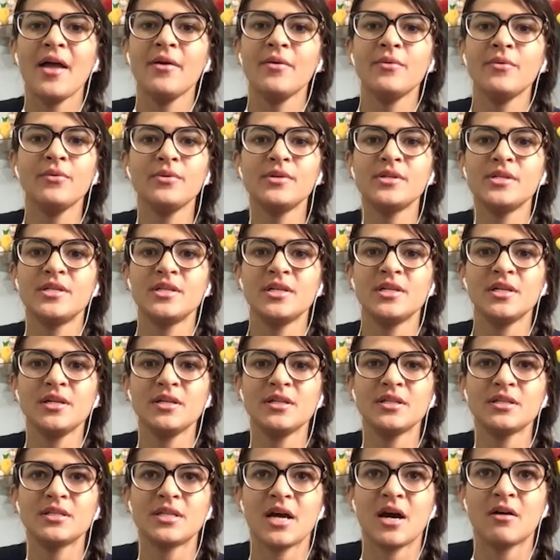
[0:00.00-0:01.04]
would
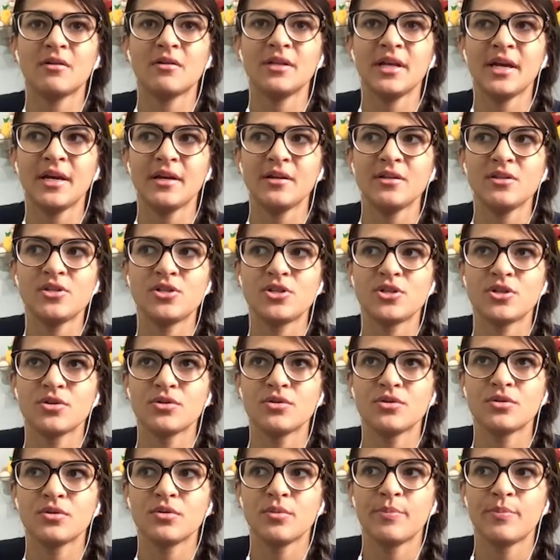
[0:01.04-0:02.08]
tell them
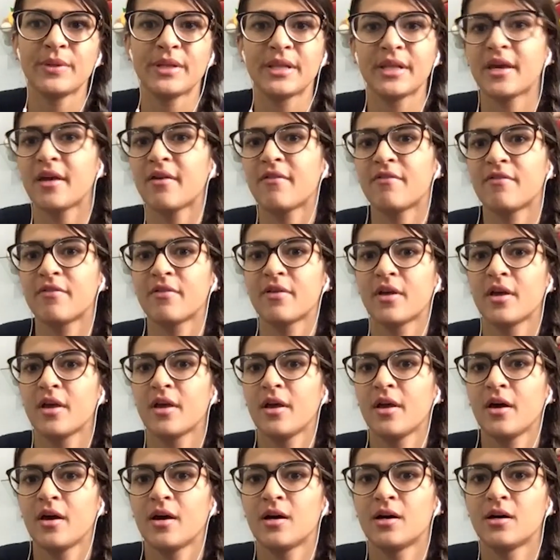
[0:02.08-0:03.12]
to believe.
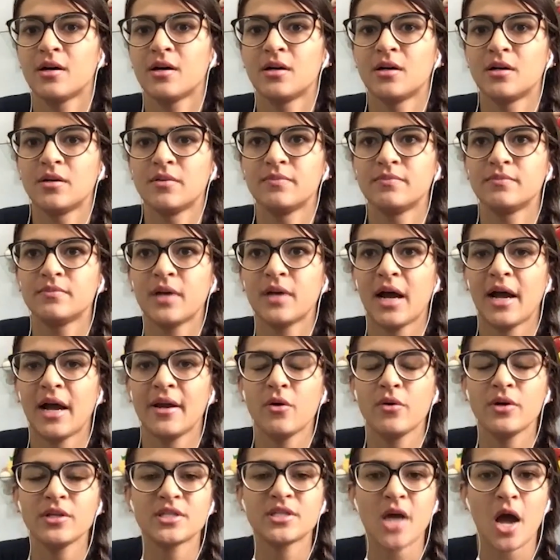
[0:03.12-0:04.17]
I
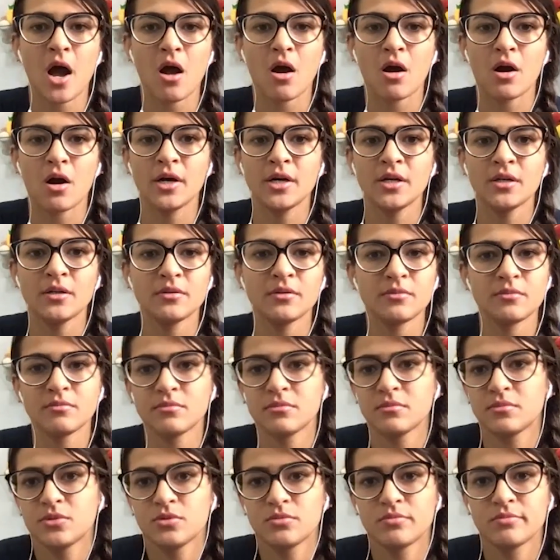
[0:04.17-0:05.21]
know it's hard.
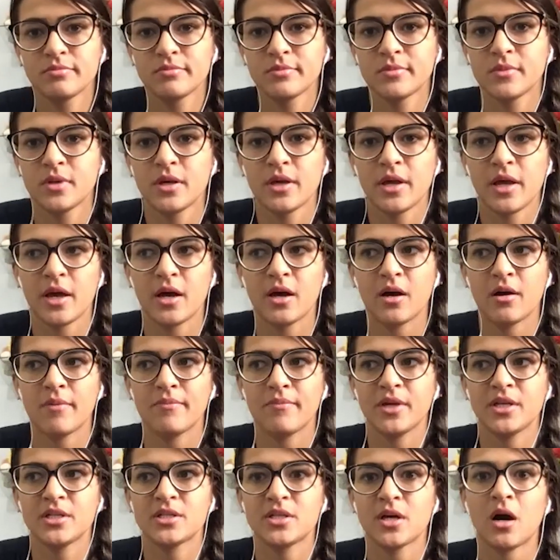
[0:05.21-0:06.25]

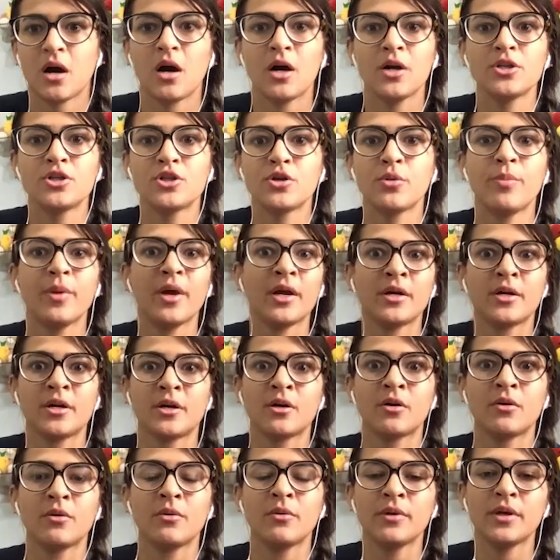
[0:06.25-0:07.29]
It's hard to be a
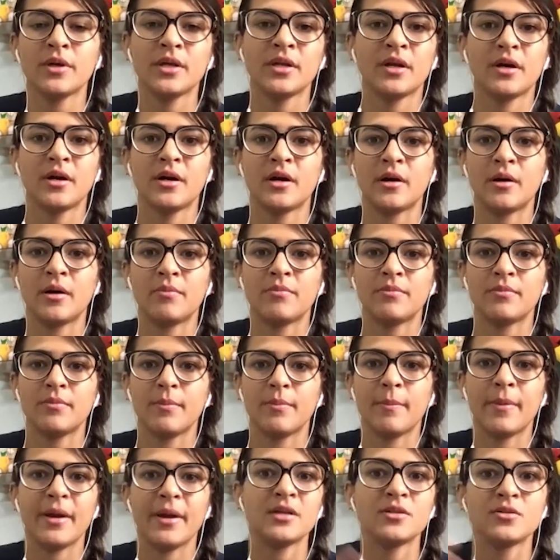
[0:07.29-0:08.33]
girl in a
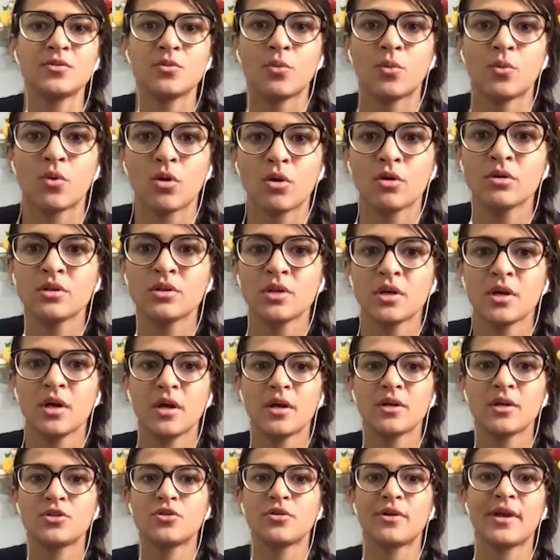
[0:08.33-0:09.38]
man's world,
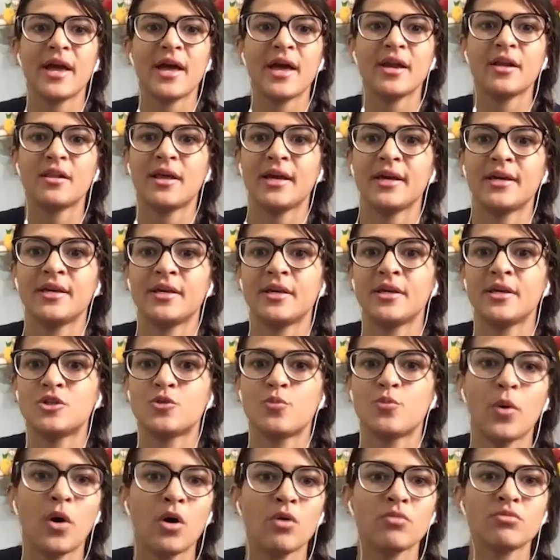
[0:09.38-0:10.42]
to get like
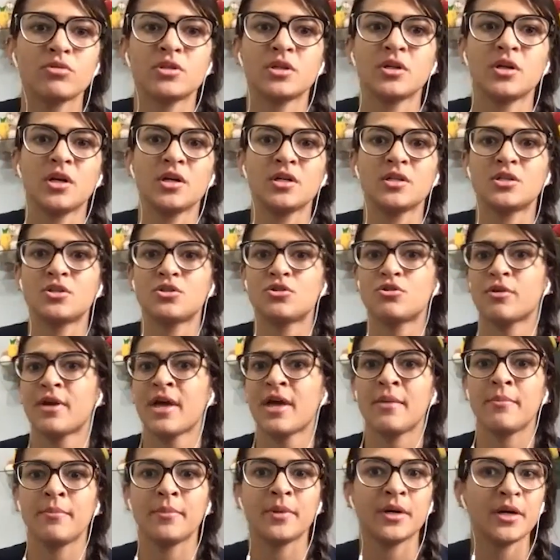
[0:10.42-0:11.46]
sponsors, to
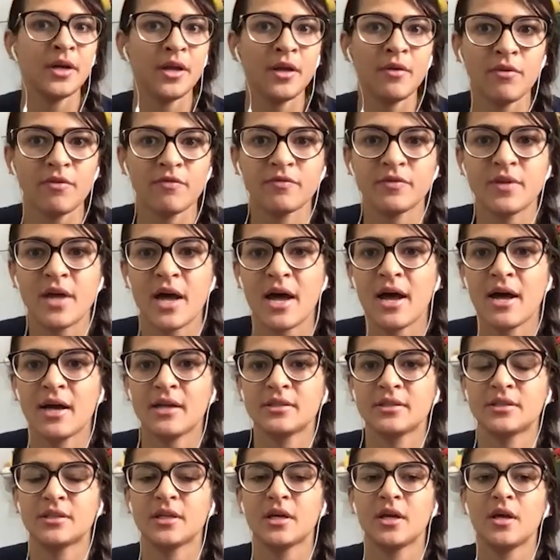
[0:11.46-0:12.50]
get money with
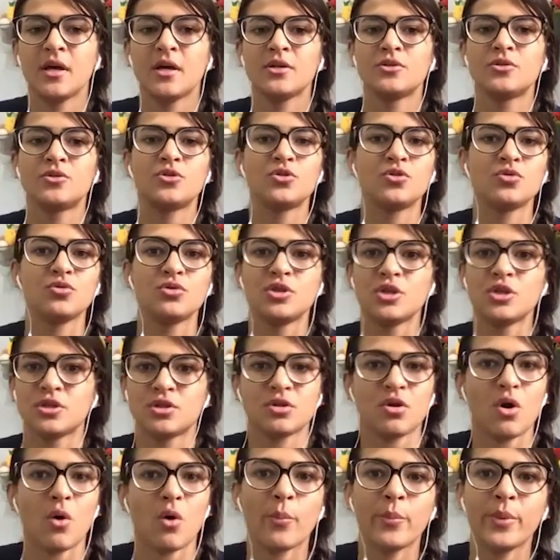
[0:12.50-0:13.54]
that, to just
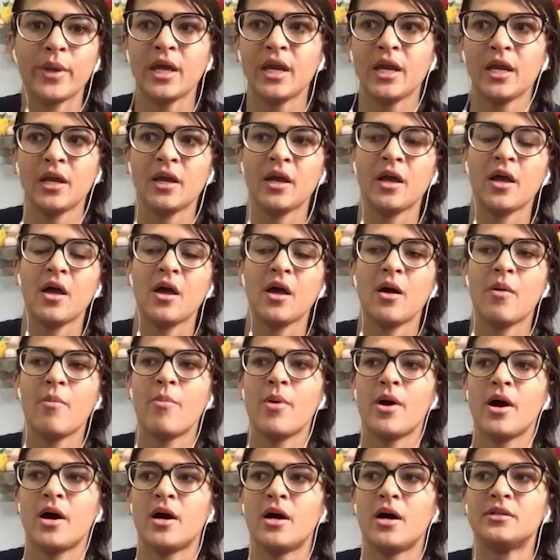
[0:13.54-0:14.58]
compete.
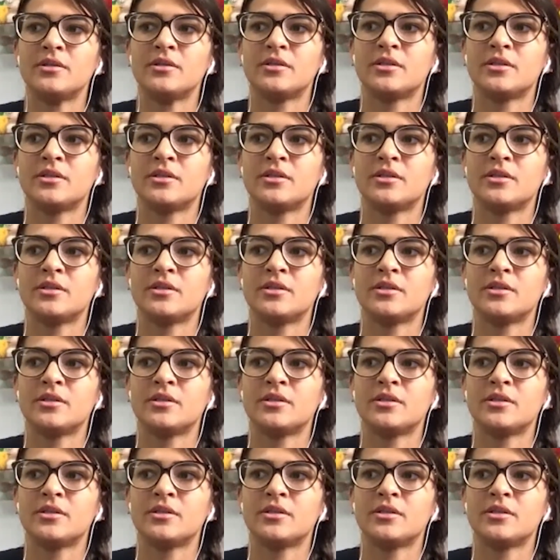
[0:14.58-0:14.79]
But